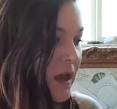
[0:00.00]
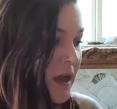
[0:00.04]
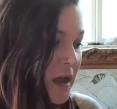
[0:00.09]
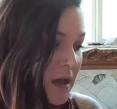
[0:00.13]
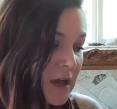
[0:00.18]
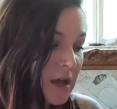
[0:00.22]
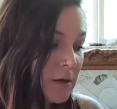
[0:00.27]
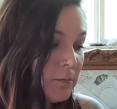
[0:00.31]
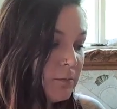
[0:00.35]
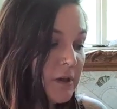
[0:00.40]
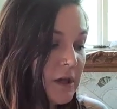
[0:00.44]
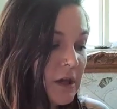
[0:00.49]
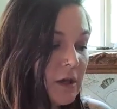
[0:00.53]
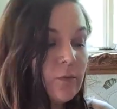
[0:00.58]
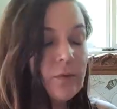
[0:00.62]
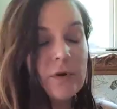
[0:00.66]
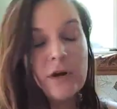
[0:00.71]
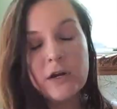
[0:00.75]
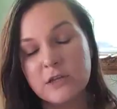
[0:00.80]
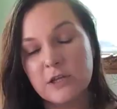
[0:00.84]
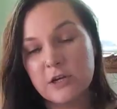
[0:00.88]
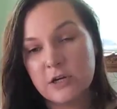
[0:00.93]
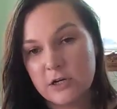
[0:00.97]
it can be
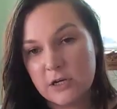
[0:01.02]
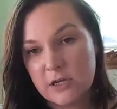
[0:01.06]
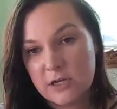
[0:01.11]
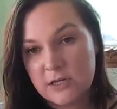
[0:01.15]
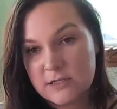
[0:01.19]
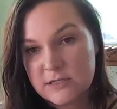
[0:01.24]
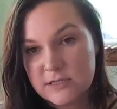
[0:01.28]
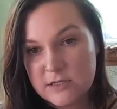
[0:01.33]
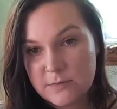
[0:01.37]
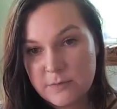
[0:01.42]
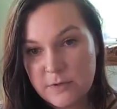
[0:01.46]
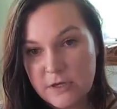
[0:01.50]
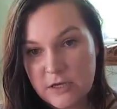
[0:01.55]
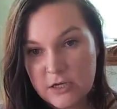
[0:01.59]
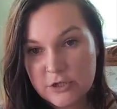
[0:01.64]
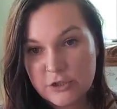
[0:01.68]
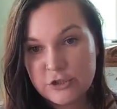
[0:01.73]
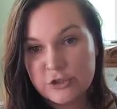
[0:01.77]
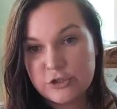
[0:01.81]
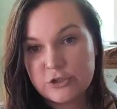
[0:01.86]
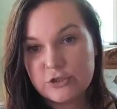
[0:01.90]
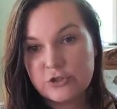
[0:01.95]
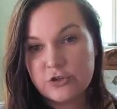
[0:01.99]
where there needs to be
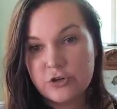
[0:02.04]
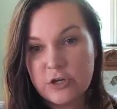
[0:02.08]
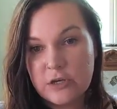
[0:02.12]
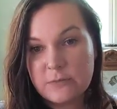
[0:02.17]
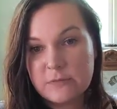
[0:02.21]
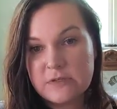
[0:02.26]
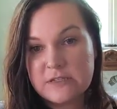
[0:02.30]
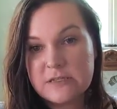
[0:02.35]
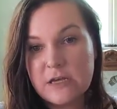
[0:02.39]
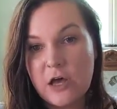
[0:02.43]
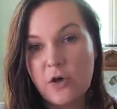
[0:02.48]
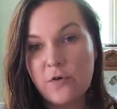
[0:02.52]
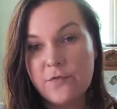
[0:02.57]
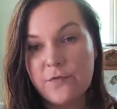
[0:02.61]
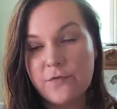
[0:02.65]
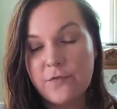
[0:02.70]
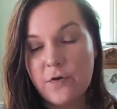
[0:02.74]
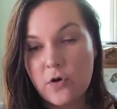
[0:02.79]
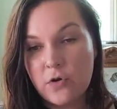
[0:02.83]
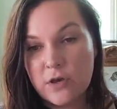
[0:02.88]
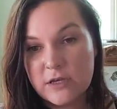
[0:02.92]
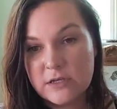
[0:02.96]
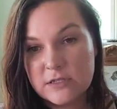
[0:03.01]
extreme self
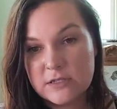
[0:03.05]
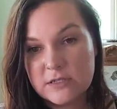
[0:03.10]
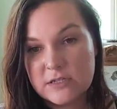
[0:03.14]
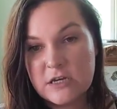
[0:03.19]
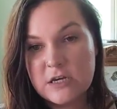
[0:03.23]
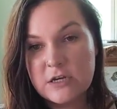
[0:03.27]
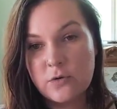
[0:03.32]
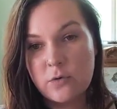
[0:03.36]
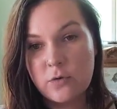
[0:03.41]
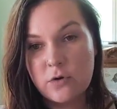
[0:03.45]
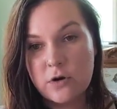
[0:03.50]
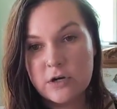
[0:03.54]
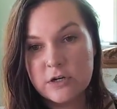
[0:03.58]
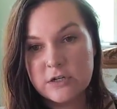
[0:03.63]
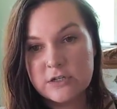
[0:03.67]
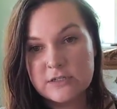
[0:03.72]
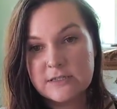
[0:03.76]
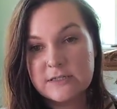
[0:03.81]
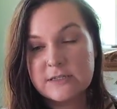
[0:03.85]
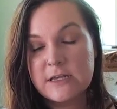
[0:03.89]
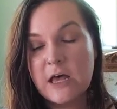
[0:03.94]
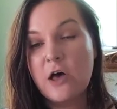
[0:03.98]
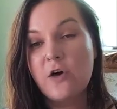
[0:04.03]
focused in order
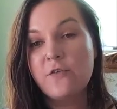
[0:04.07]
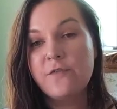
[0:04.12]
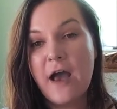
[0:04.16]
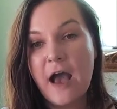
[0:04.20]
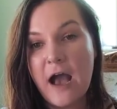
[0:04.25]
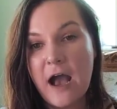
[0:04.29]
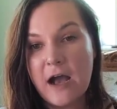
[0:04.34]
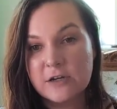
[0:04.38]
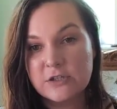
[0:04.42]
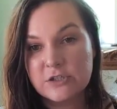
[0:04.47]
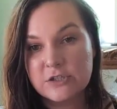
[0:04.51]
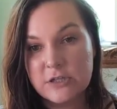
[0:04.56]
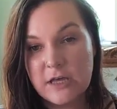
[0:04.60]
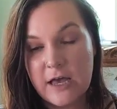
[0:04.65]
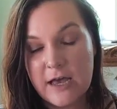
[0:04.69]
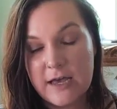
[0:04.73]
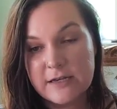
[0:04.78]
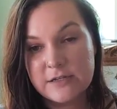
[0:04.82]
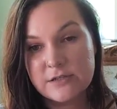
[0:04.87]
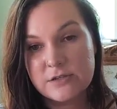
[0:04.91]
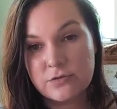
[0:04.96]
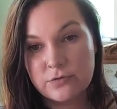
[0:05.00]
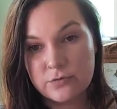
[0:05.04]
to self
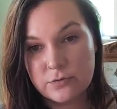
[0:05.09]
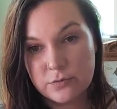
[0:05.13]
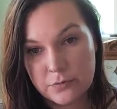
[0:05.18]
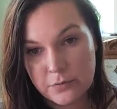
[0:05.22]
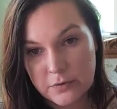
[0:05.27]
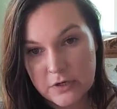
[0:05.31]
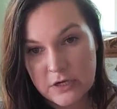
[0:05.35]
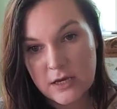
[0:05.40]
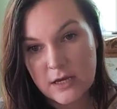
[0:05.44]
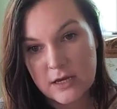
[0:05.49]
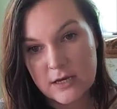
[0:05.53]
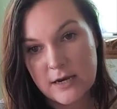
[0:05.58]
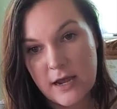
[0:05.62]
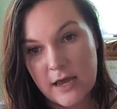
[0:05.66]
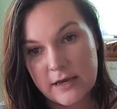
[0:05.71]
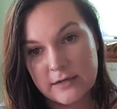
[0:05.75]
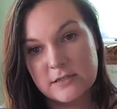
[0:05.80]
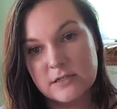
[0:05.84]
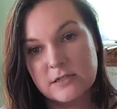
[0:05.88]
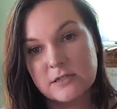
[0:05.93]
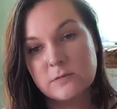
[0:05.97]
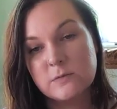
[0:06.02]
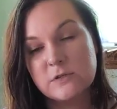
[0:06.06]
actualize through
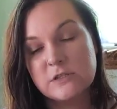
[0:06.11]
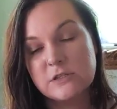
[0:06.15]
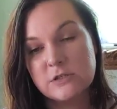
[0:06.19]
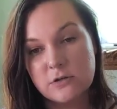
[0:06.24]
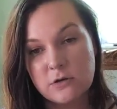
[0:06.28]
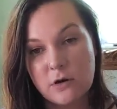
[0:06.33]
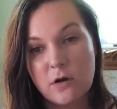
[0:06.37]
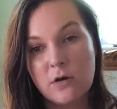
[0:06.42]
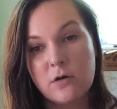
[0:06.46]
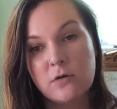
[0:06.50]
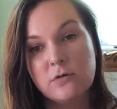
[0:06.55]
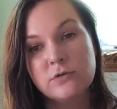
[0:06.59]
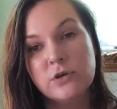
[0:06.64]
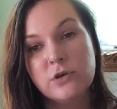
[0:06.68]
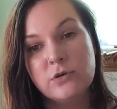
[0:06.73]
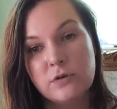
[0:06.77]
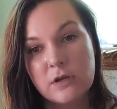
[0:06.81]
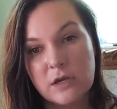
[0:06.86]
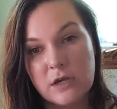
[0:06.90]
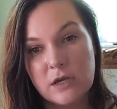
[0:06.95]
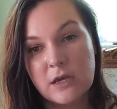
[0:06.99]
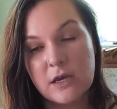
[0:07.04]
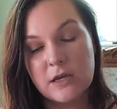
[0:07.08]
reconnecting with their own
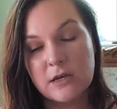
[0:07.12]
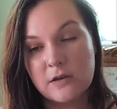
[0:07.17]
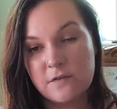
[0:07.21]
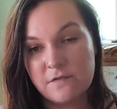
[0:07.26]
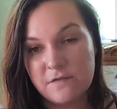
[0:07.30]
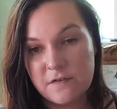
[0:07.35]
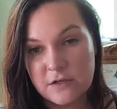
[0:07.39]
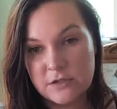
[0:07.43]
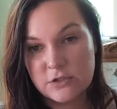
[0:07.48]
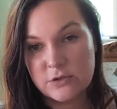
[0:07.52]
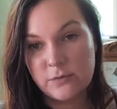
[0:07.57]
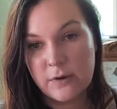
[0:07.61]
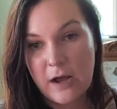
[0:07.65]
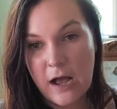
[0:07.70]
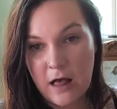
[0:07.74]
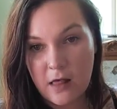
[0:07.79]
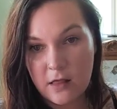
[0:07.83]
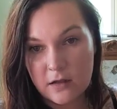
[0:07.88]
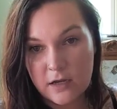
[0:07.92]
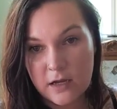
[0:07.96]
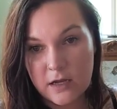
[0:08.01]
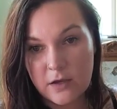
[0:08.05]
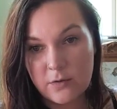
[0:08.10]
unique
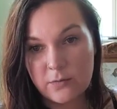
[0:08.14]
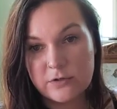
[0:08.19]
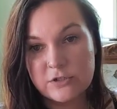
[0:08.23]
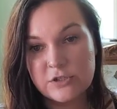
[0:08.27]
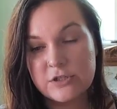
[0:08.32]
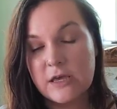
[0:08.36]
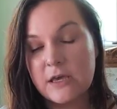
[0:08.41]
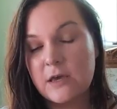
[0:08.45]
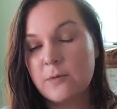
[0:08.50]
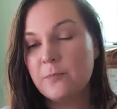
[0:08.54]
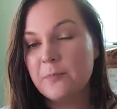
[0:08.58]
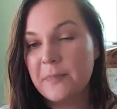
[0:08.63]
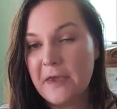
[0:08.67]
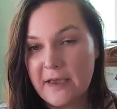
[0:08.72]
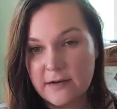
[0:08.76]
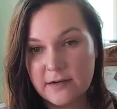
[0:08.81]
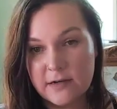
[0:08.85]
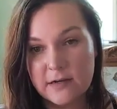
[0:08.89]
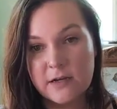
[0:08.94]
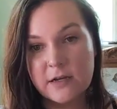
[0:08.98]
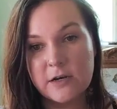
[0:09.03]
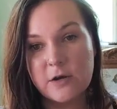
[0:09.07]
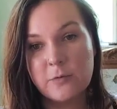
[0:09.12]
individuality, which they
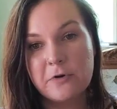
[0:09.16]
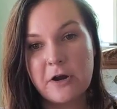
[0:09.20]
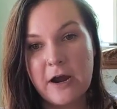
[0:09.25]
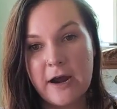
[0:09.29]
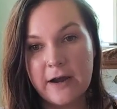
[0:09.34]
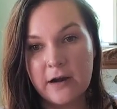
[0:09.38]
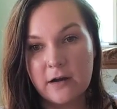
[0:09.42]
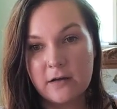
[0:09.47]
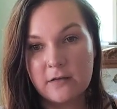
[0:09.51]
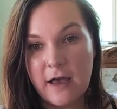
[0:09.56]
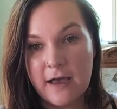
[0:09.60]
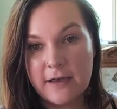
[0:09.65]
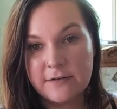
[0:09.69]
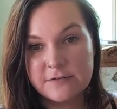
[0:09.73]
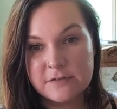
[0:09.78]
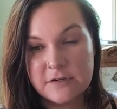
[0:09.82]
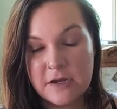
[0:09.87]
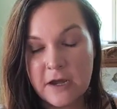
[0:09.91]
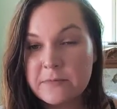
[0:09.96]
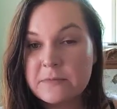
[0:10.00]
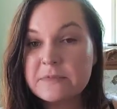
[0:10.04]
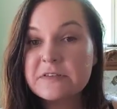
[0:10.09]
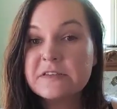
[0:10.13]
abandoned in a prior
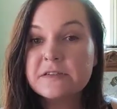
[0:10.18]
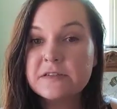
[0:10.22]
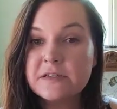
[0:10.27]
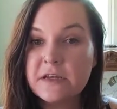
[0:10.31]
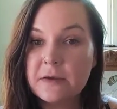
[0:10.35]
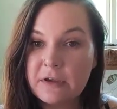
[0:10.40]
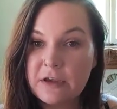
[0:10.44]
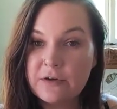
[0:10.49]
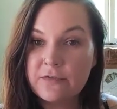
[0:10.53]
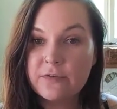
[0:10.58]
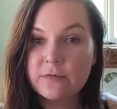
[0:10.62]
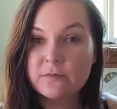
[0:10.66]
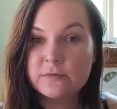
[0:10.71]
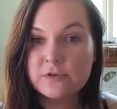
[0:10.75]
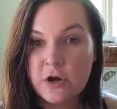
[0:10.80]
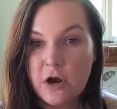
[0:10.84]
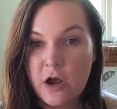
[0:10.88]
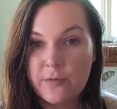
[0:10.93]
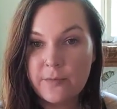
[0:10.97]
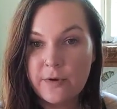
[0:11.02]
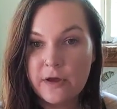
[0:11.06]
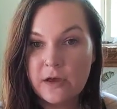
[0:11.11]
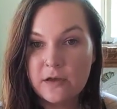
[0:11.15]
lifetime stemming from
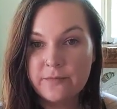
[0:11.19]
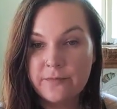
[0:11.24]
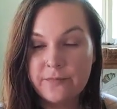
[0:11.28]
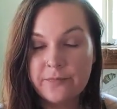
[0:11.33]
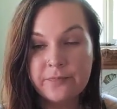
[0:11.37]
trauma.